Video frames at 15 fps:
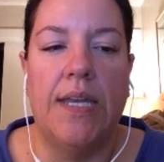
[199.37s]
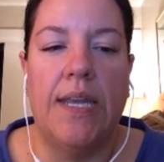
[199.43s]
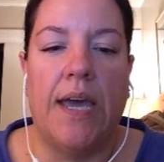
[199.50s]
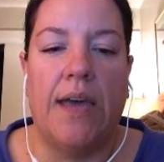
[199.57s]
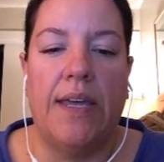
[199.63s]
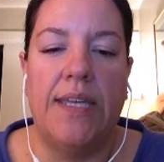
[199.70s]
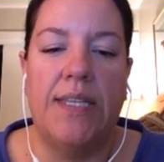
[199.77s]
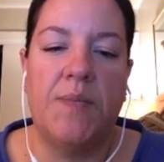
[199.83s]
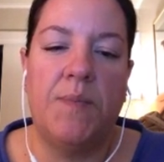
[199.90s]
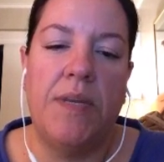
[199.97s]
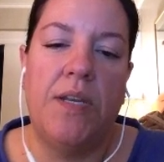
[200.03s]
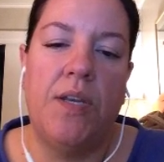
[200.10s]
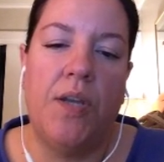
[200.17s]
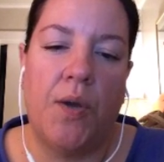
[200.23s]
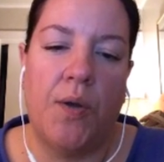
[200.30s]
Now, it's
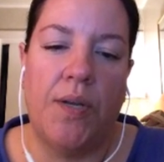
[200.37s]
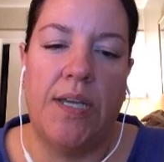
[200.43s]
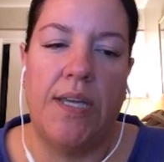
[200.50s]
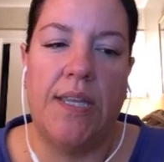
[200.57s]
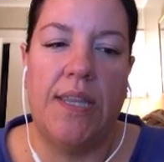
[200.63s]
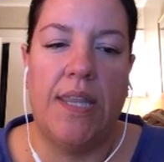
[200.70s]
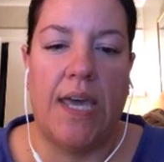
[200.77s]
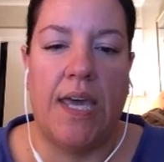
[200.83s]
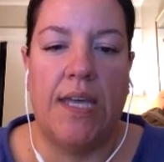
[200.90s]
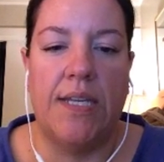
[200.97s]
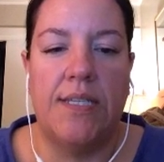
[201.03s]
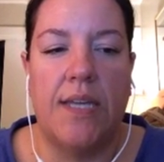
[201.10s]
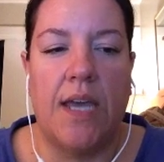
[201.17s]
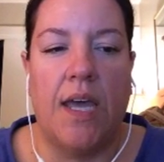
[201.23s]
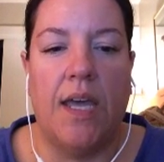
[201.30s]
been noted
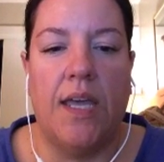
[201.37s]
that